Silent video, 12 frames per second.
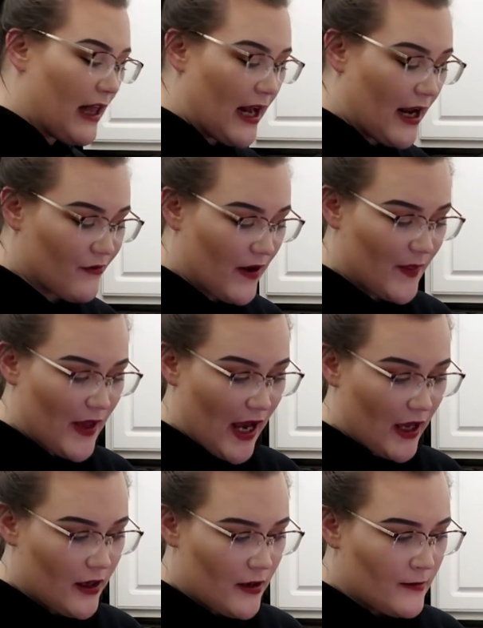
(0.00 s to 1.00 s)
glad I read
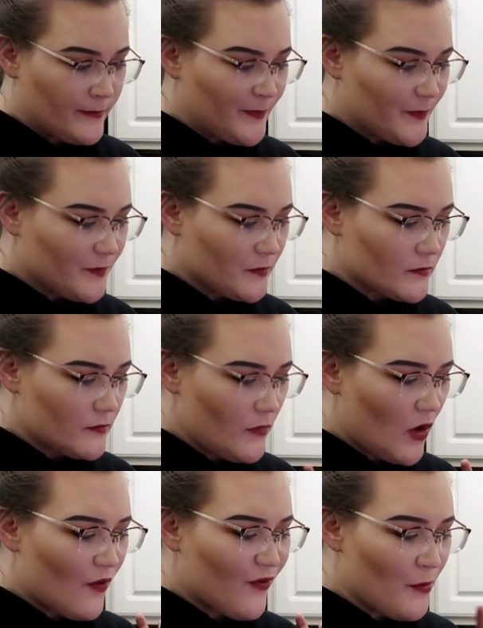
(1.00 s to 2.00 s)
that.
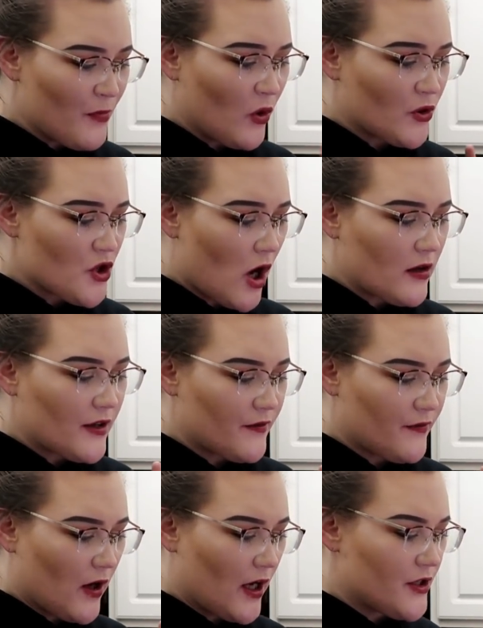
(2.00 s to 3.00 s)
For milk
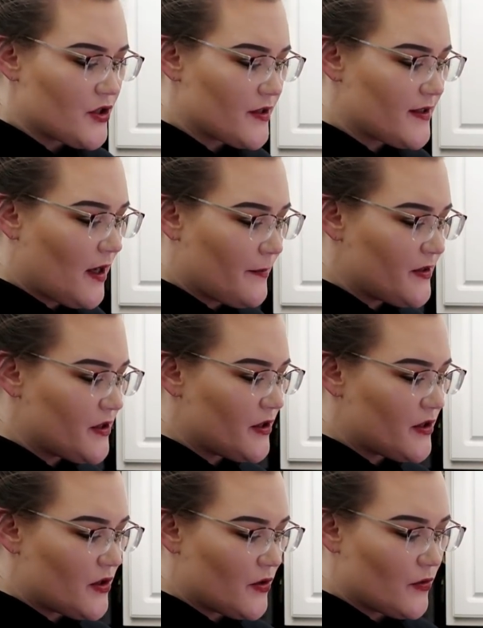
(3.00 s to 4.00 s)
chocolate fudge,
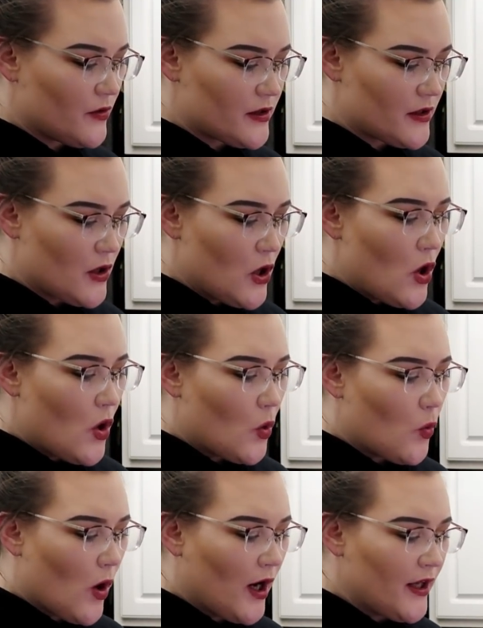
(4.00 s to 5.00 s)
substitute
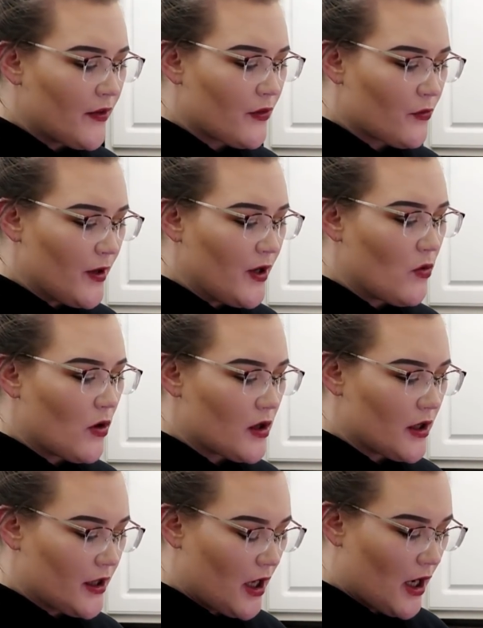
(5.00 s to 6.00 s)
one and three
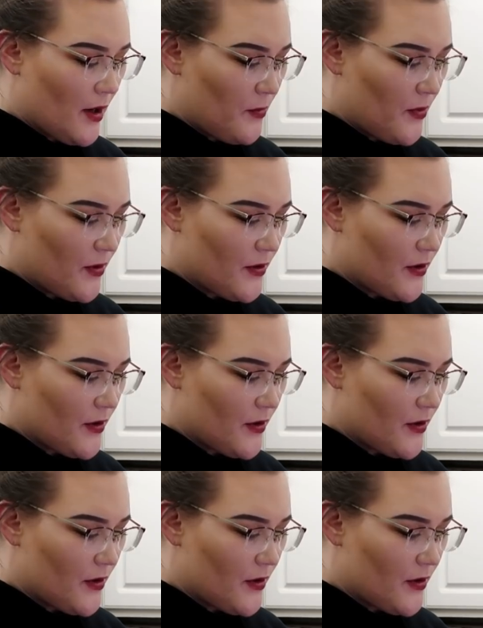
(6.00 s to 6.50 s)
quarter cup